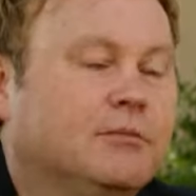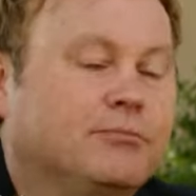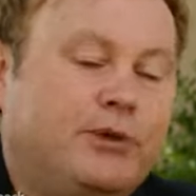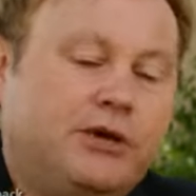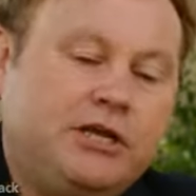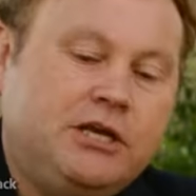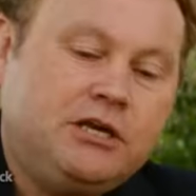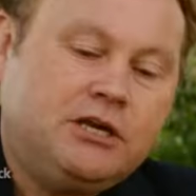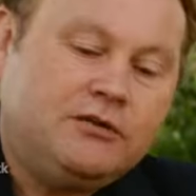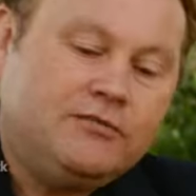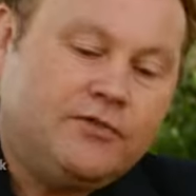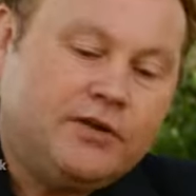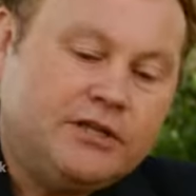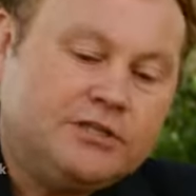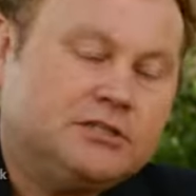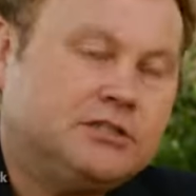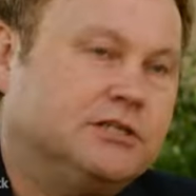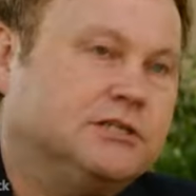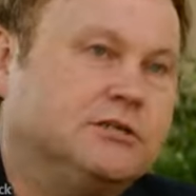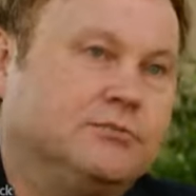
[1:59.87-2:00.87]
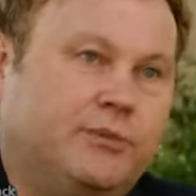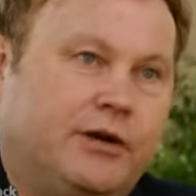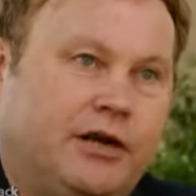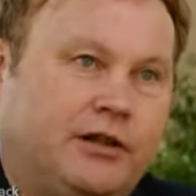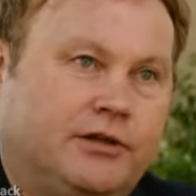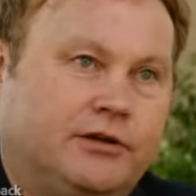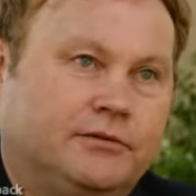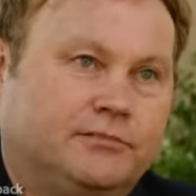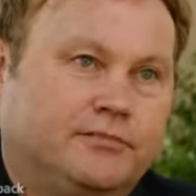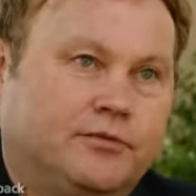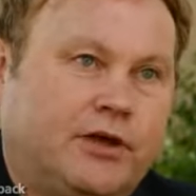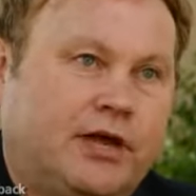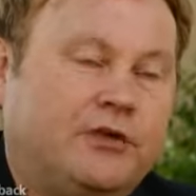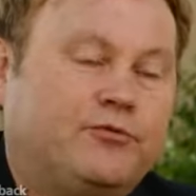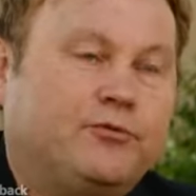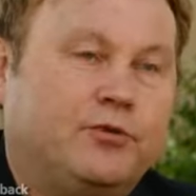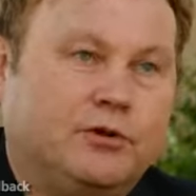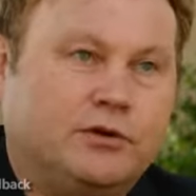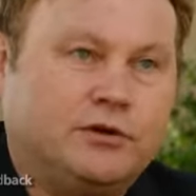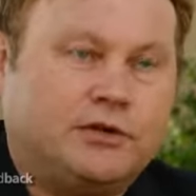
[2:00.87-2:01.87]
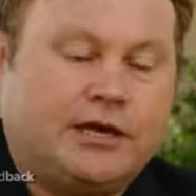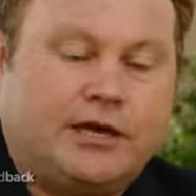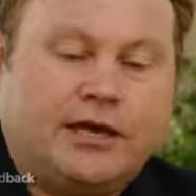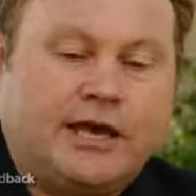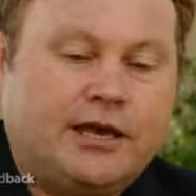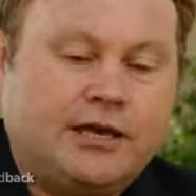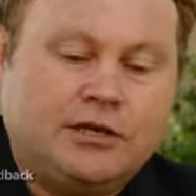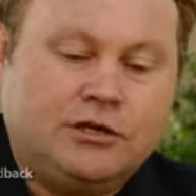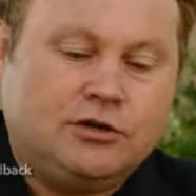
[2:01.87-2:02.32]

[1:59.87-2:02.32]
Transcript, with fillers: But he convinced Isabella and Ferdinand,